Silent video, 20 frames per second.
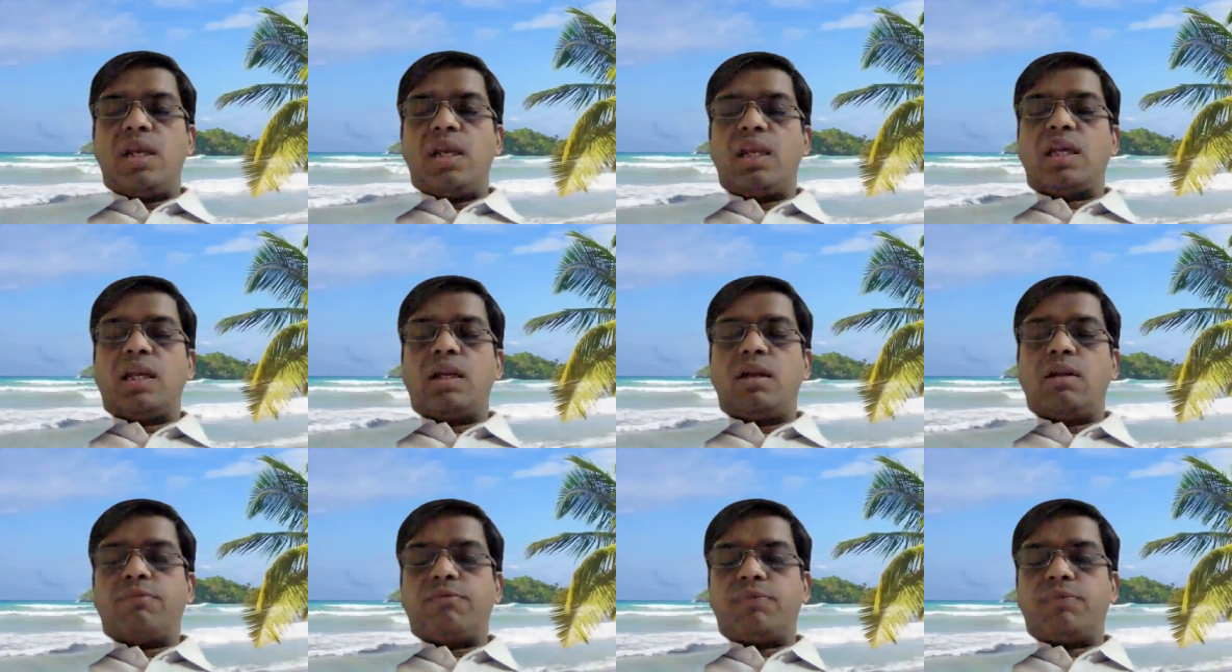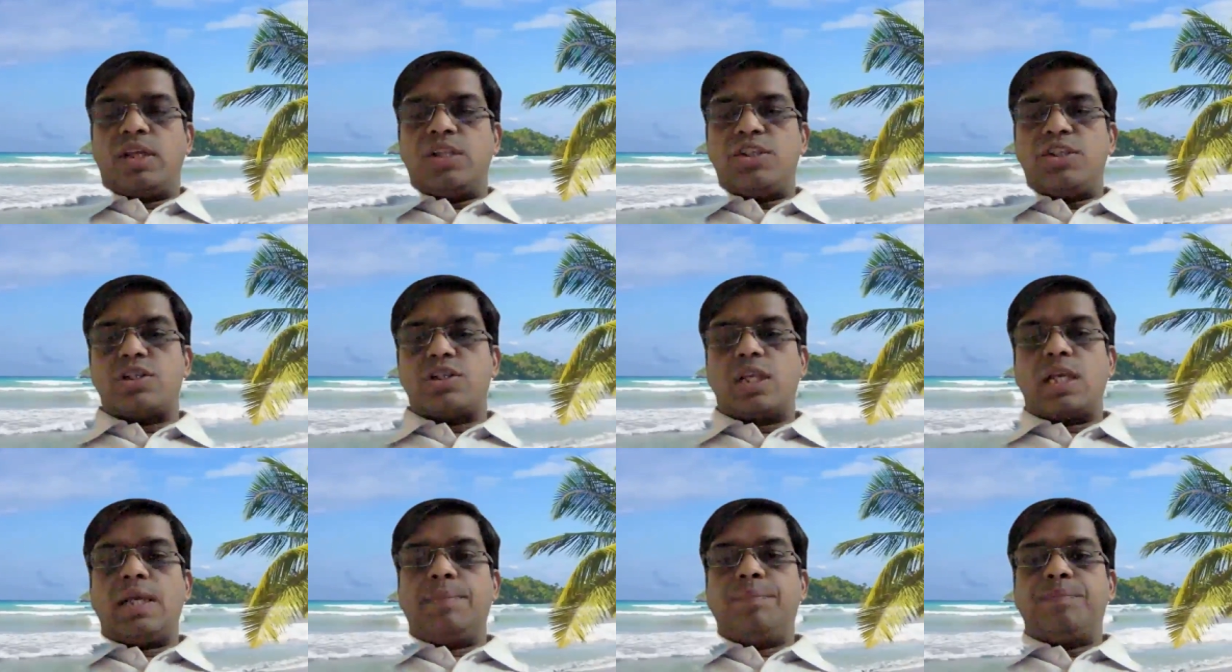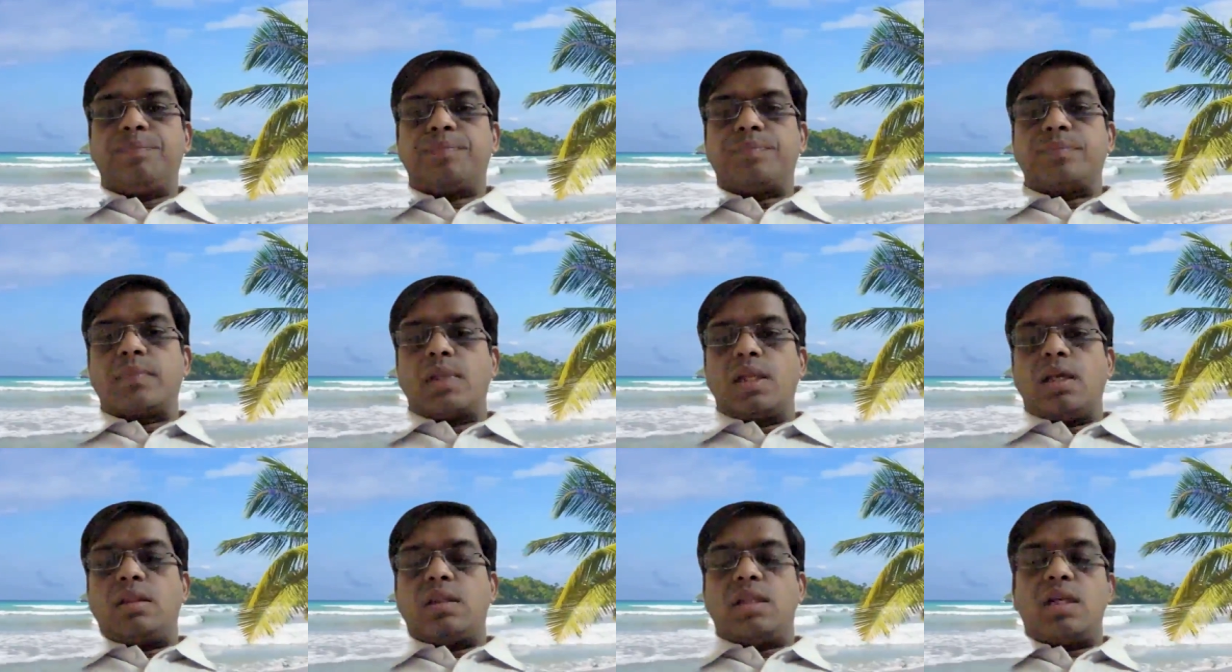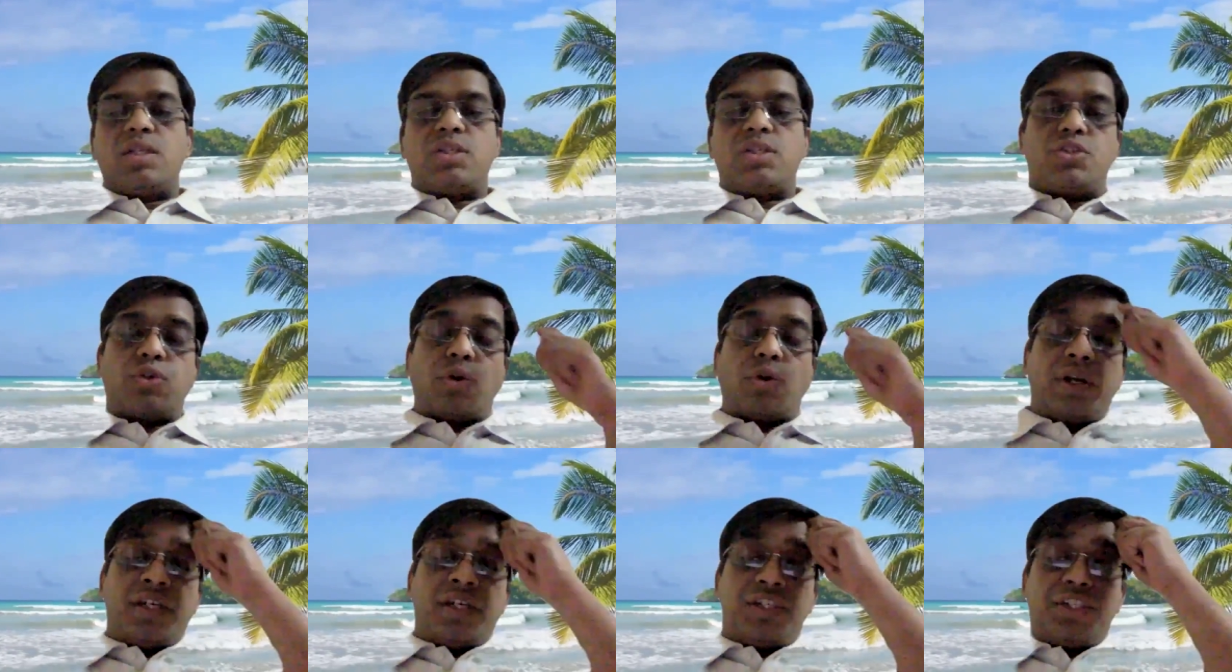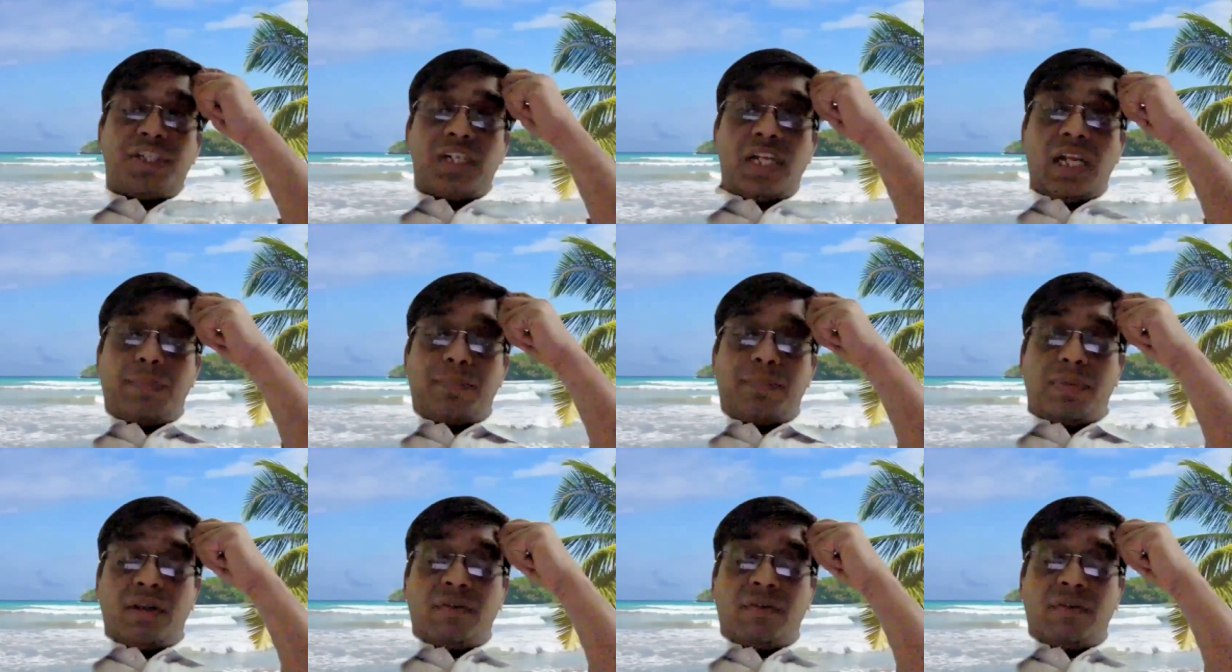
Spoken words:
any kind of injury. There is joint shape.